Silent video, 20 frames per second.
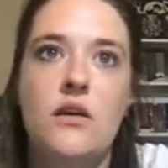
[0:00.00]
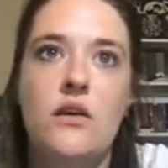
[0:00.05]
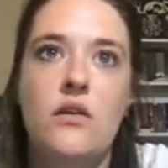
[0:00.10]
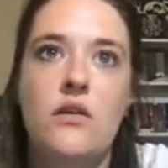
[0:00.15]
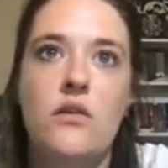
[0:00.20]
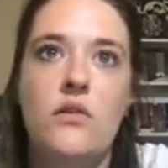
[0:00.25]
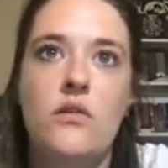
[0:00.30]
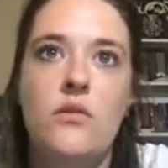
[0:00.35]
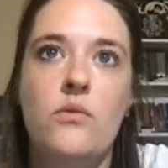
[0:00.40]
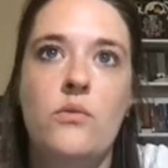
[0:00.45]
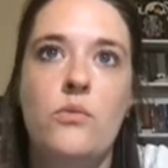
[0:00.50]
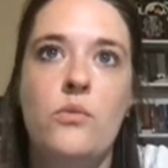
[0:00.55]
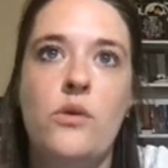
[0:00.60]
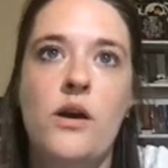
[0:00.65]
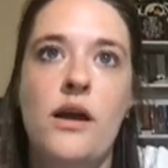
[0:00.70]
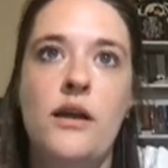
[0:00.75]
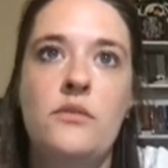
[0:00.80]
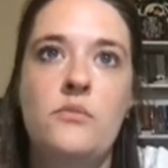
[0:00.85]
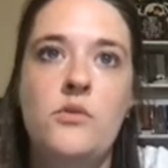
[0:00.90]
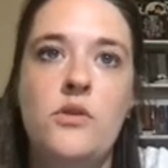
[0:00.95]

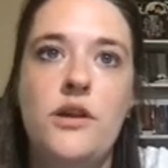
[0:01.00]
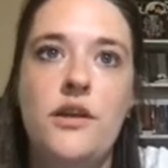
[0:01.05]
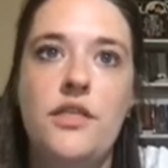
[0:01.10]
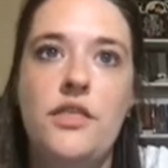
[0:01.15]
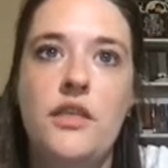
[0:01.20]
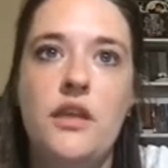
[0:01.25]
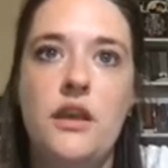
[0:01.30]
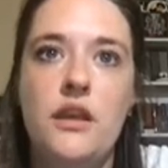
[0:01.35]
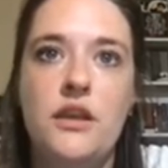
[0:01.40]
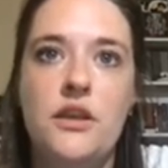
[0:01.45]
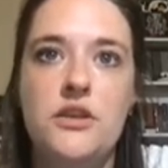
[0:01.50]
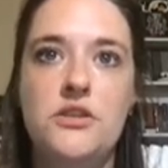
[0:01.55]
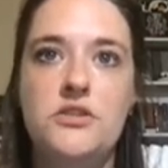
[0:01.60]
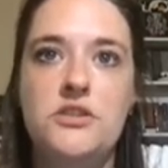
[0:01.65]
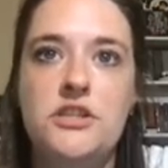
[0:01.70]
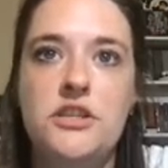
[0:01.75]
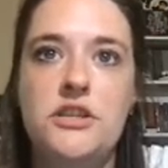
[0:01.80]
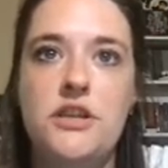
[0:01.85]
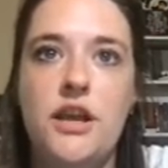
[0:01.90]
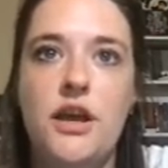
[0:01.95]
one more thing you
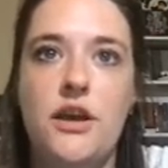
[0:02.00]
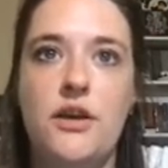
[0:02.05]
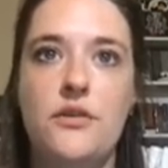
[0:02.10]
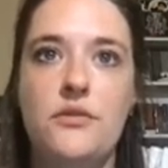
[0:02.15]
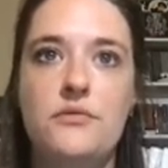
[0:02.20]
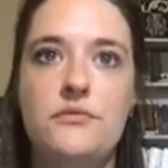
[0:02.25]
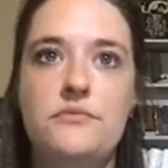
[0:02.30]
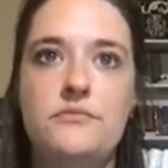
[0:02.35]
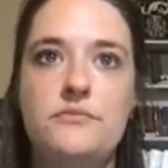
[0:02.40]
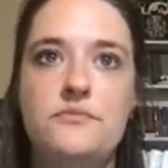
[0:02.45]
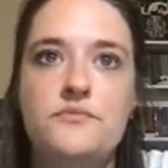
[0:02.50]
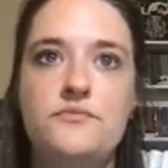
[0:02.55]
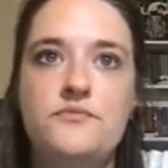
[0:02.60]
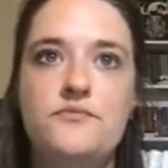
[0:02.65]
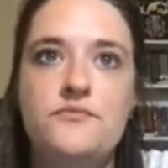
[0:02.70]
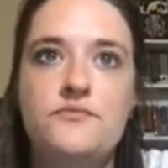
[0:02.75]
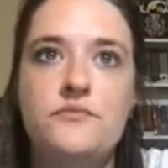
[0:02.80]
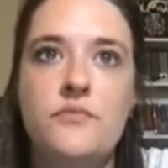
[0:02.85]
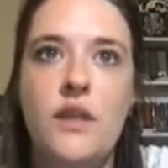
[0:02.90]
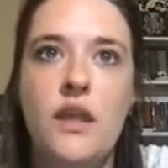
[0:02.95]
should know.
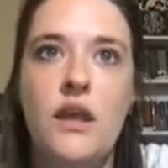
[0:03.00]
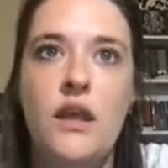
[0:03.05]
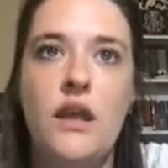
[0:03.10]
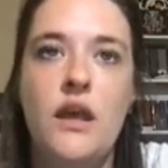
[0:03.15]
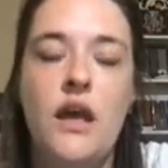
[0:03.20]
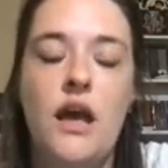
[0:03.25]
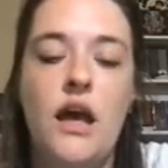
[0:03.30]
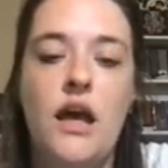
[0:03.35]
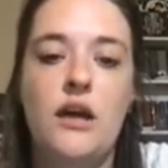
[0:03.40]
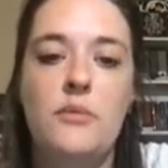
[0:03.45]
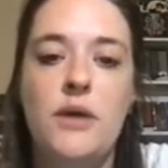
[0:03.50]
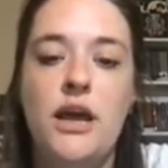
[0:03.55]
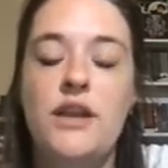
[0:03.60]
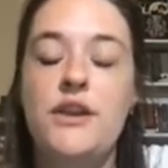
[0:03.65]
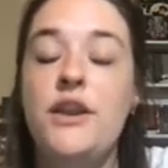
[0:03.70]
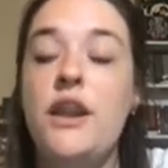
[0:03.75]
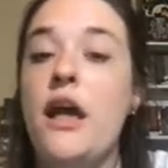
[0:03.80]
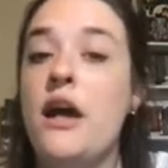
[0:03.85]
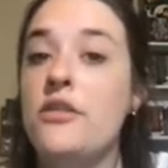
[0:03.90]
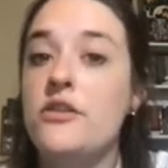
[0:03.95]

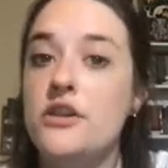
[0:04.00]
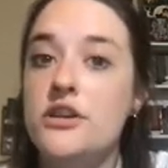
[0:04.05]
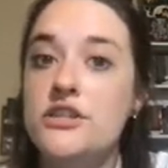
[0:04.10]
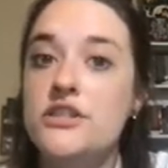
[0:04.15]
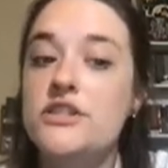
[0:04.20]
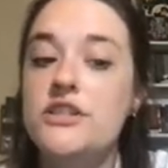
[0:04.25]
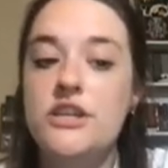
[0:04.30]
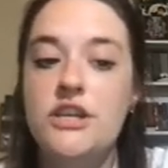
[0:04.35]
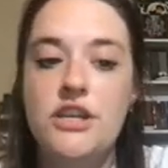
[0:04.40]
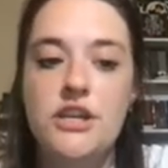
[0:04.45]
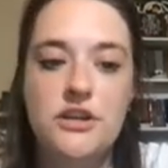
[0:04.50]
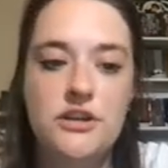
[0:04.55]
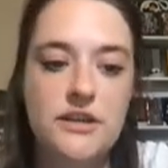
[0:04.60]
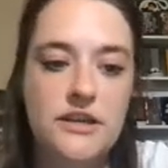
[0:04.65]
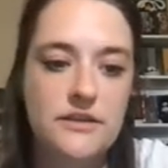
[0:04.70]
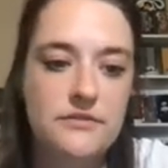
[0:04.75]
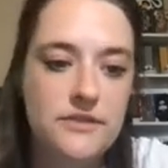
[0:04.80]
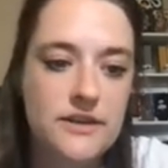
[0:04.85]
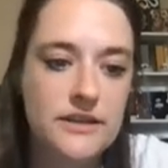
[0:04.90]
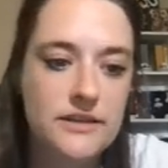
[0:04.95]
Another security
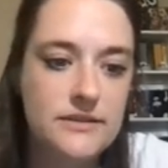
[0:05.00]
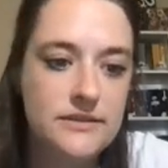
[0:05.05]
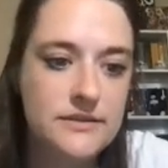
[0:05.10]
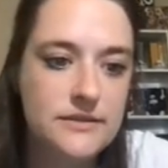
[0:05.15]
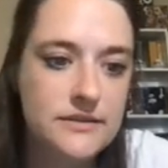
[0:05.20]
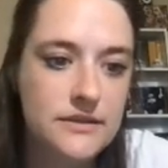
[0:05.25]
risk.